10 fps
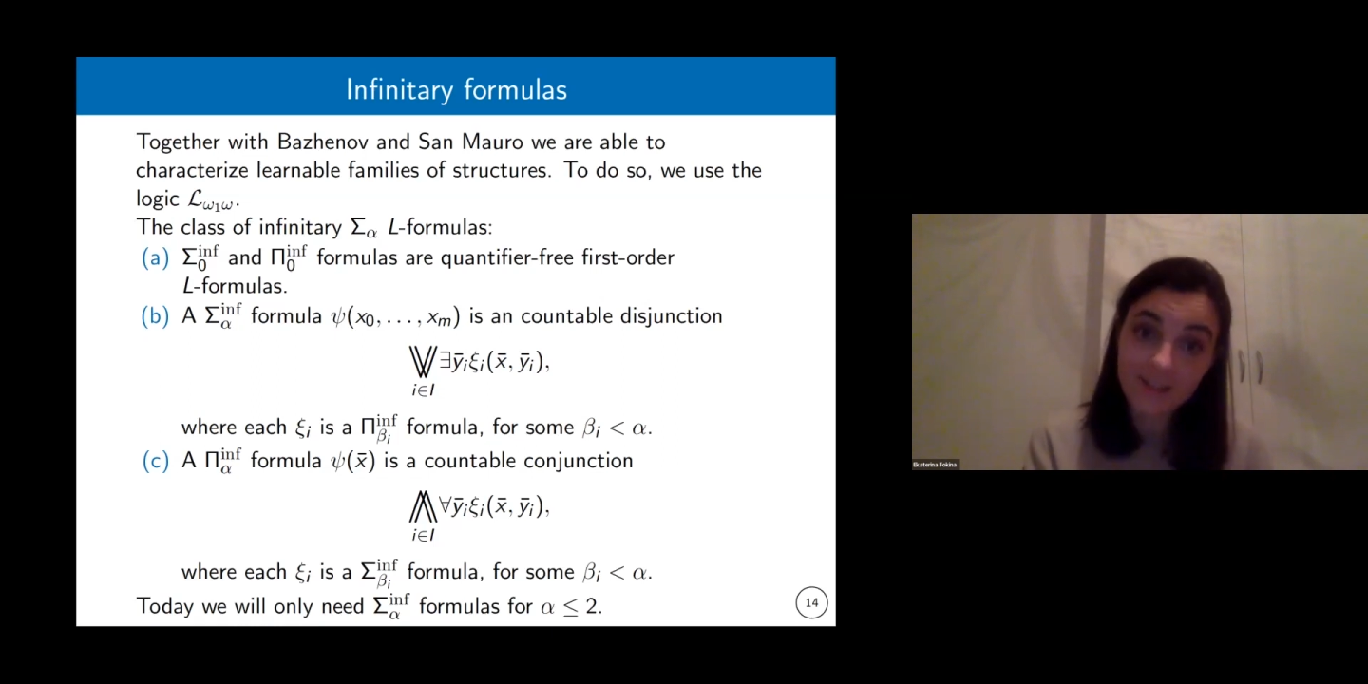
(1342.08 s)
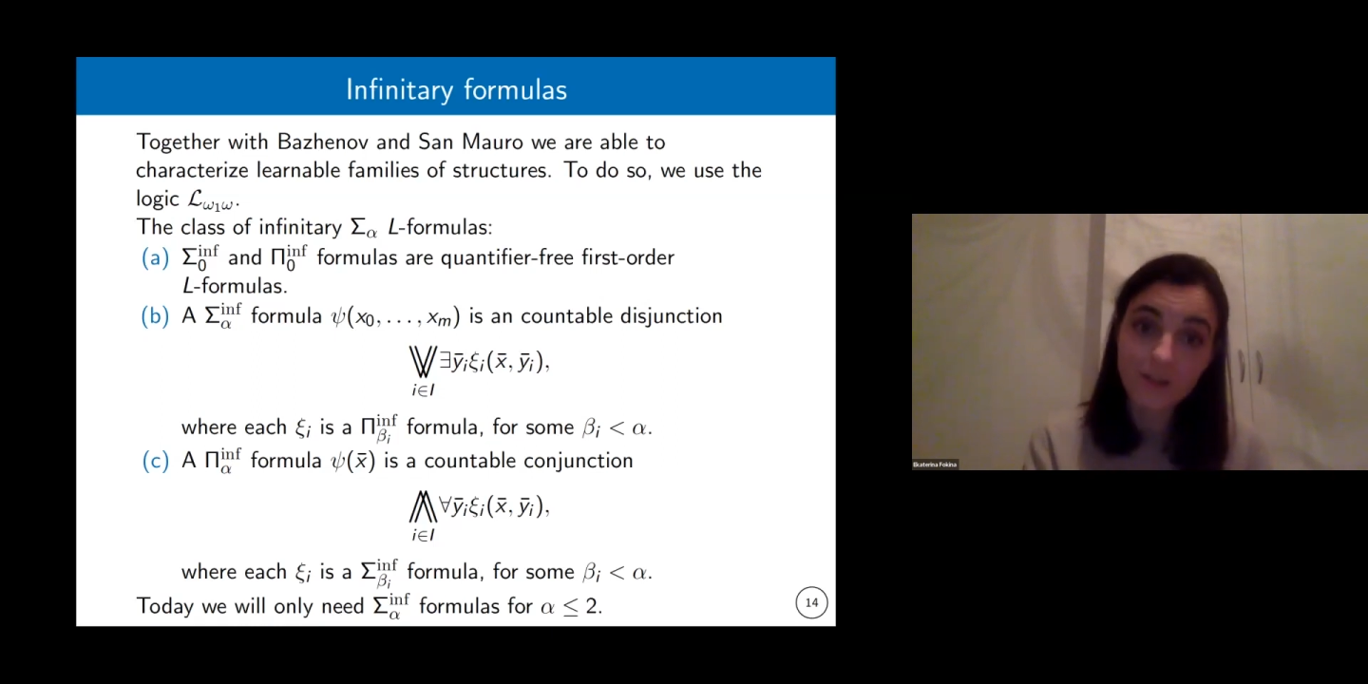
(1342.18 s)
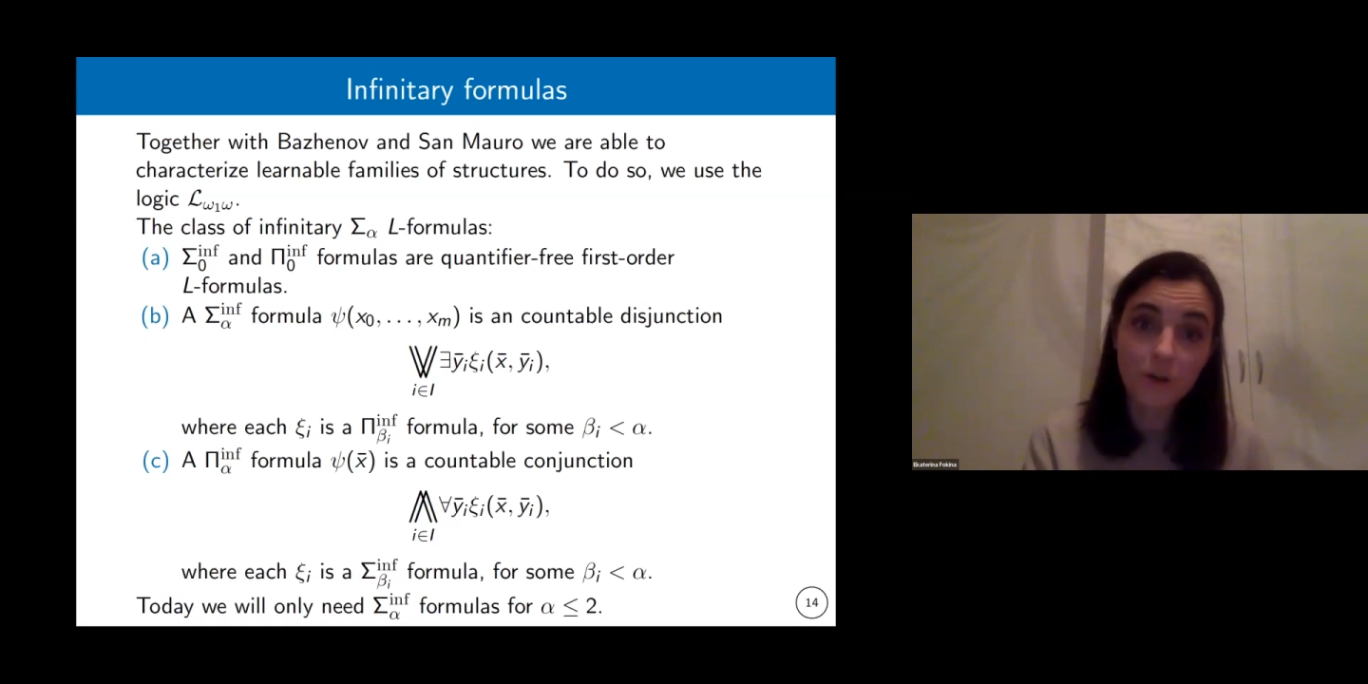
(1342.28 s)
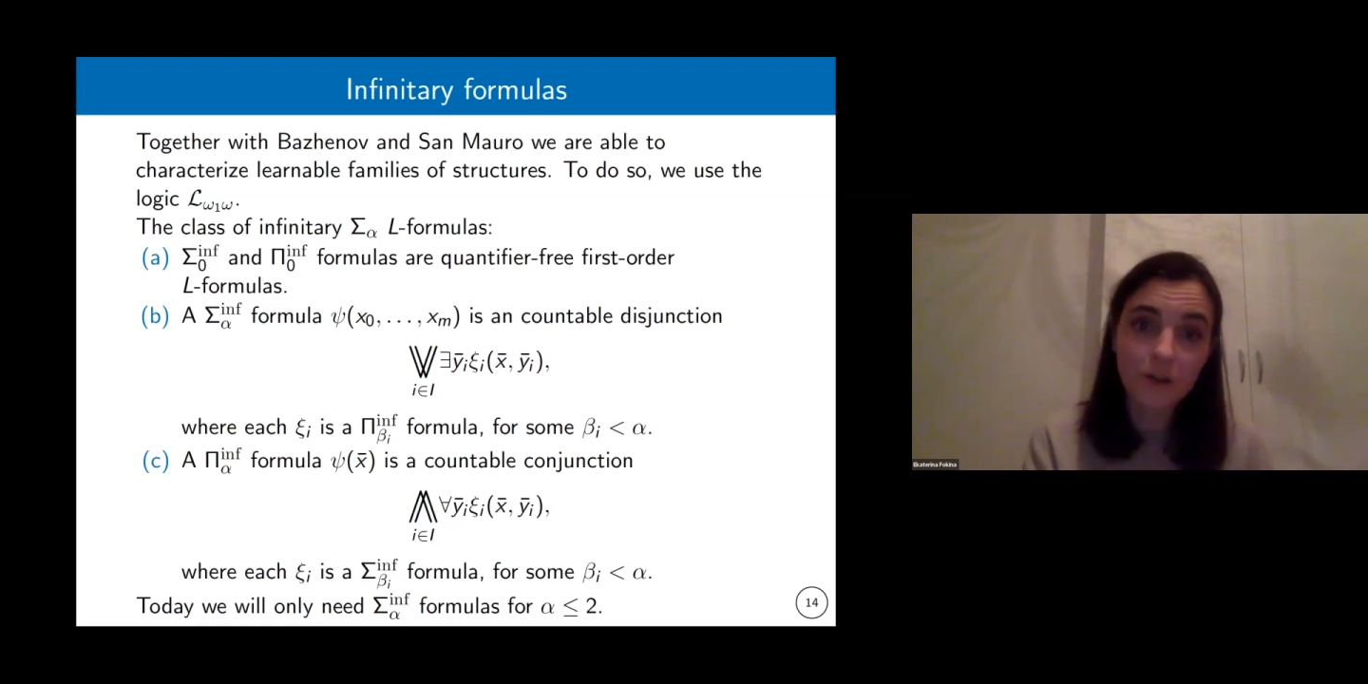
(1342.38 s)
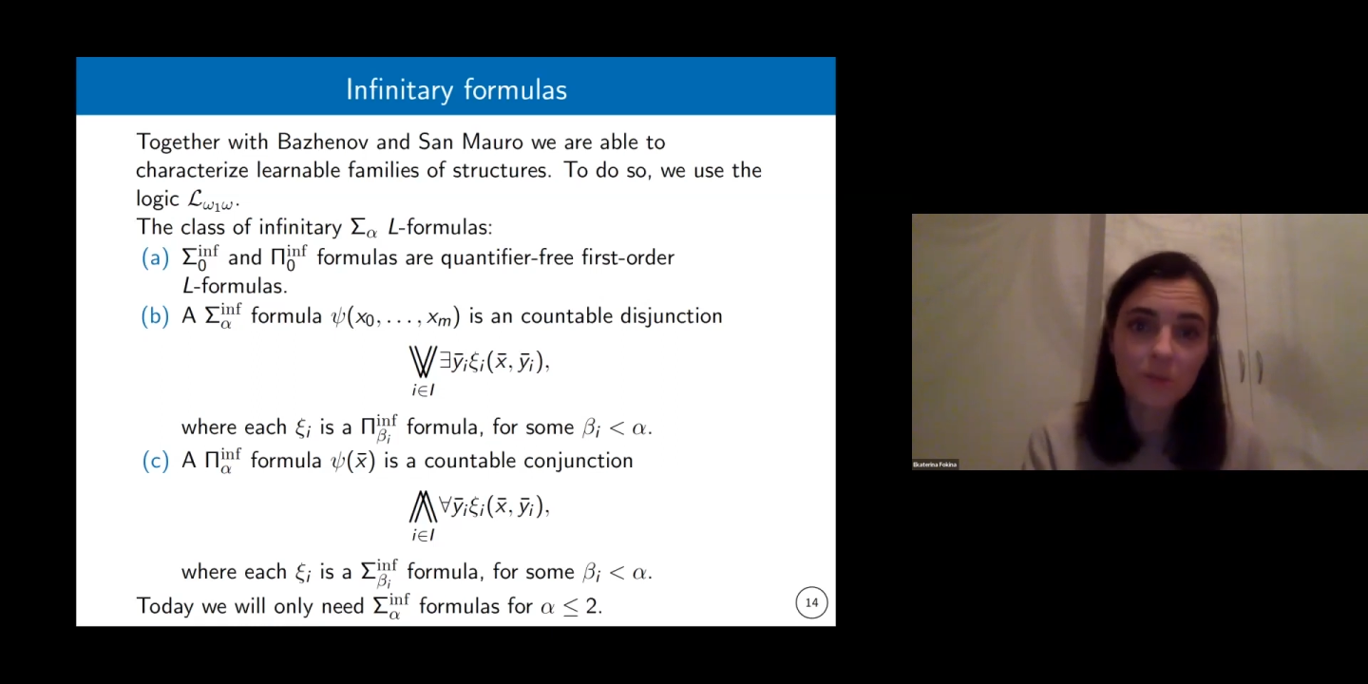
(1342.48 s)

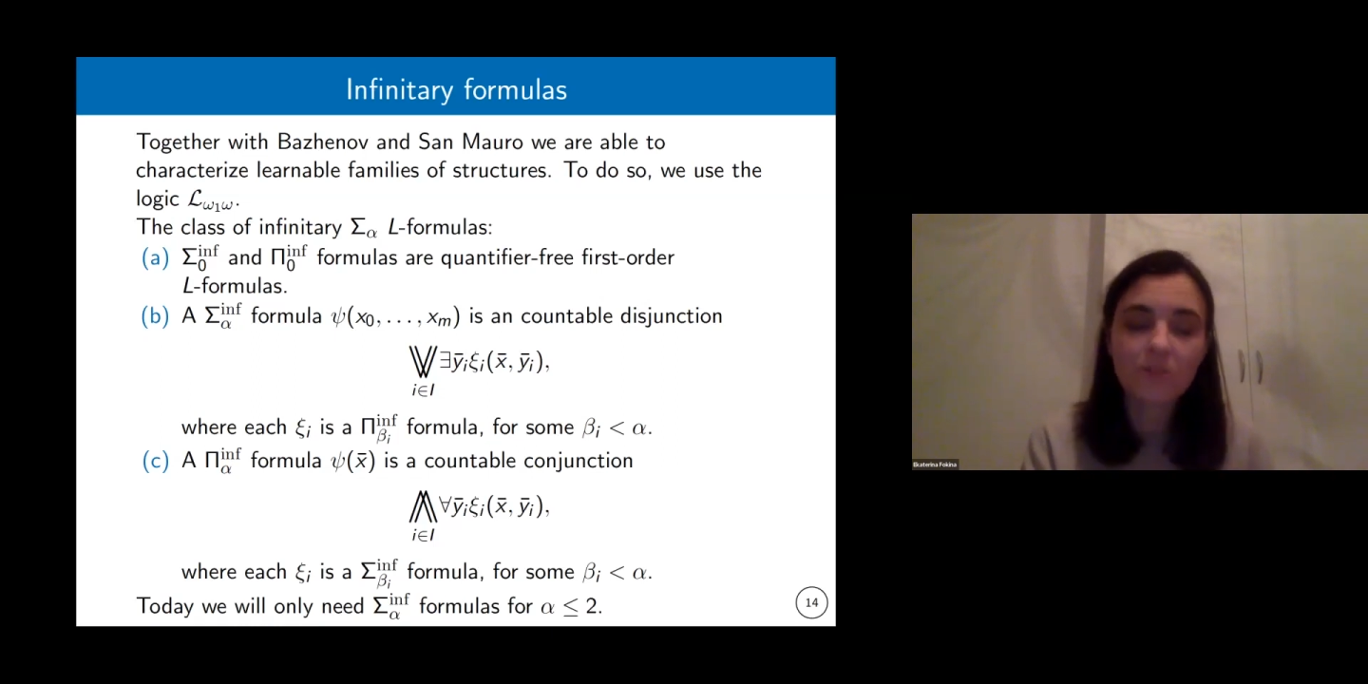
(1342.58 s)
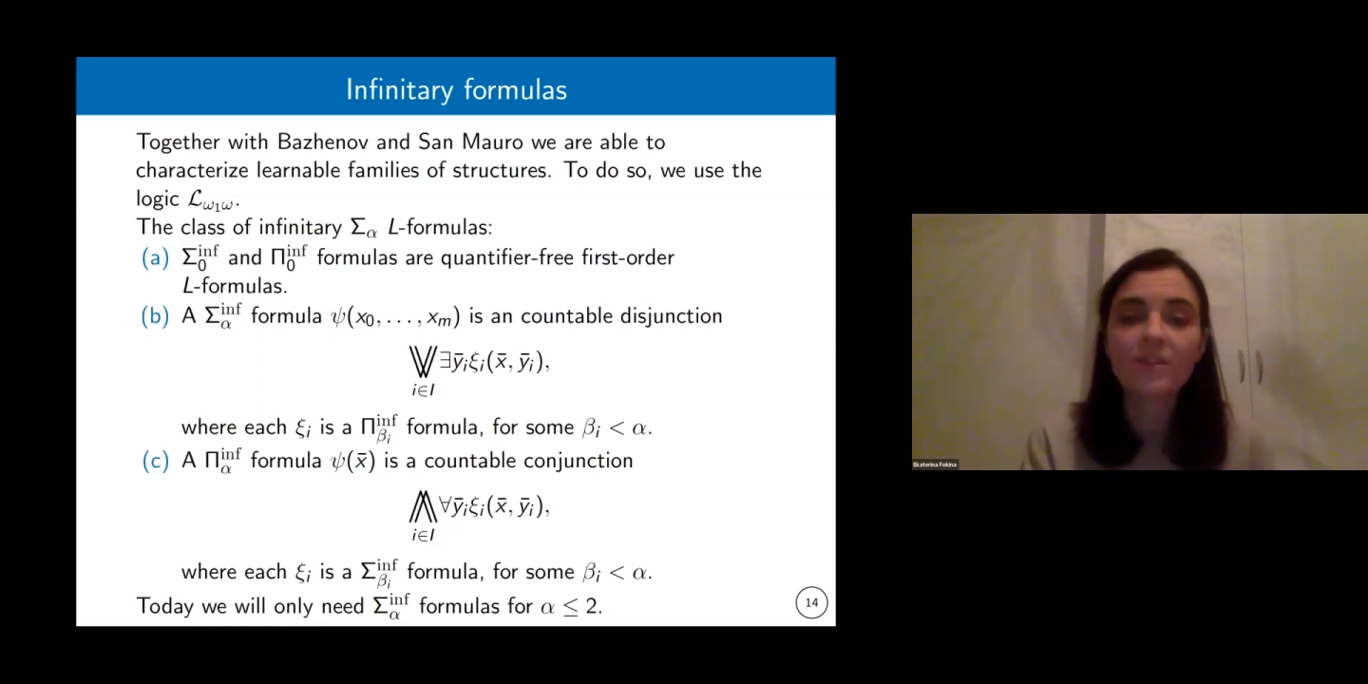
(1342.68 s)
learnable